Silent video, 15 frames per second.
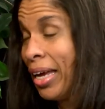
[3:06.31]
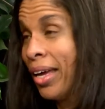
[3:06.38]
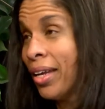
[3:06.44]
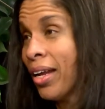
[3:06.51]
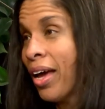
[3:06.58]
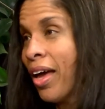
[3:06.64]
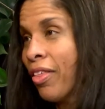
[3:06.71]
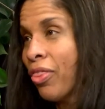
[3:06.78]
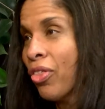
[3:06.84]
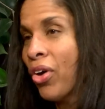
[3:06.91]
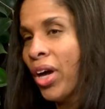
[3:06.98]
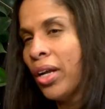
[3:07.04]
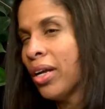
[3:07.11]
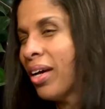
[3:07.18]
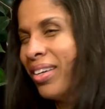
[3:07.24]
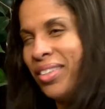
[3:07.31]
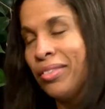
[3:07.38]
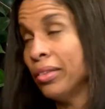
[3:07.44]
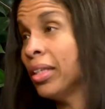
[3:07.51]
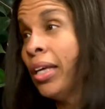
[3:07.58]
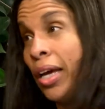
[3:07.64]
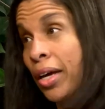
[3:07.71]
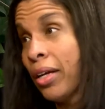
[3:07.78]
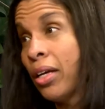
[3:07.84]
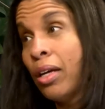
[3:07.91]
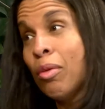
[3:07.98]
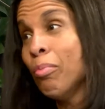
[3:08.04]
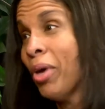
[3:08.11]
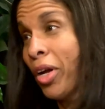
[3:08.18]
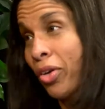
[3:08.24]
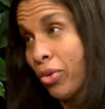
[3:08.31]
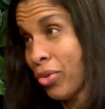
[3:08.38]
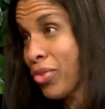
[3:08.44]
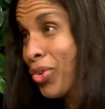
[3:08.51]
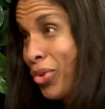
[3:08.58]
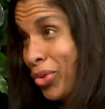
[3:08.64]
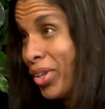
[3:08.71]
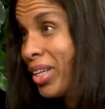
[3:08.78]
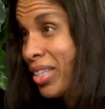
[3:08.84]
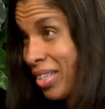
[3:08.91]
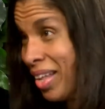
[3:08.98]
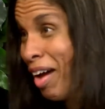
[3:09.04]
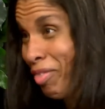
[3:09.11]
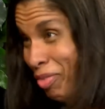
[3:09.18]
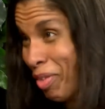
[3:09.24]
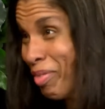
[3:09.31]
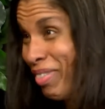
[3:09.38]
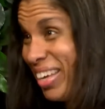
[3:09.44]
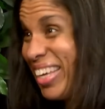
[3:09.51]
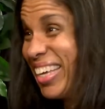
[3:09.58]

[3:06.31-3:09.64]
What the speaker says: And I thought, yeah, medical school is not for me.